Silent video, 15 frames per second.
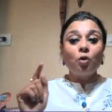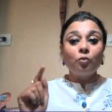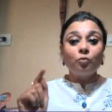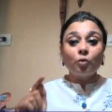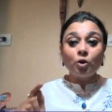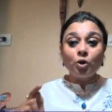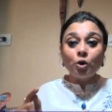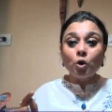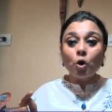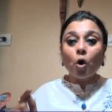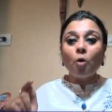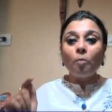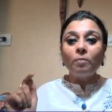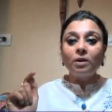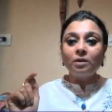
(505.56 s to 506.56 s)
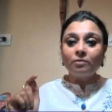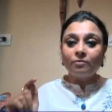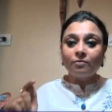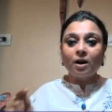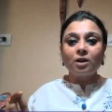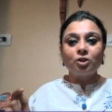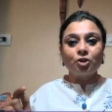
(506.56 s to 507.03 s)
for normal
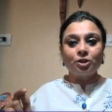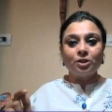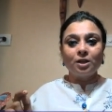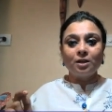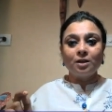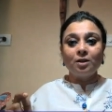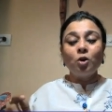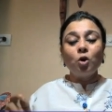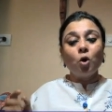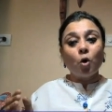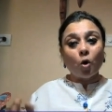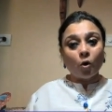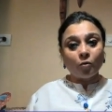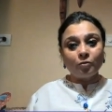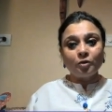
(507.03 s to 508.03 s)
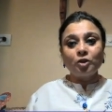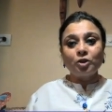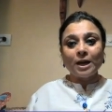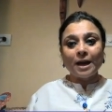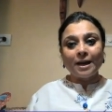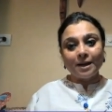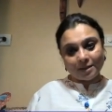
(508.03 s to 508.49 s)
functioning of the
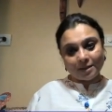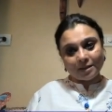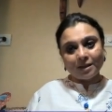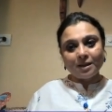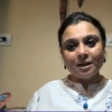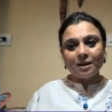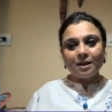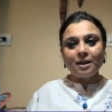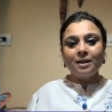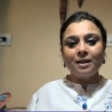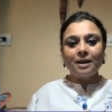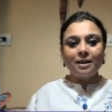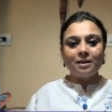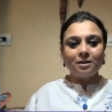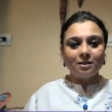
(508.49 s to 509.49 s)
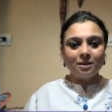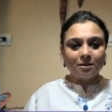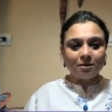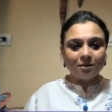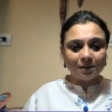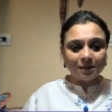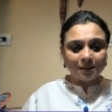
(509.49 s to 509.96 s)
child in later
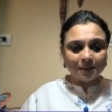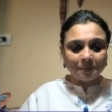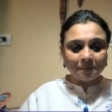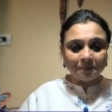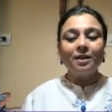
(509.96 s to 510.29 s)
years.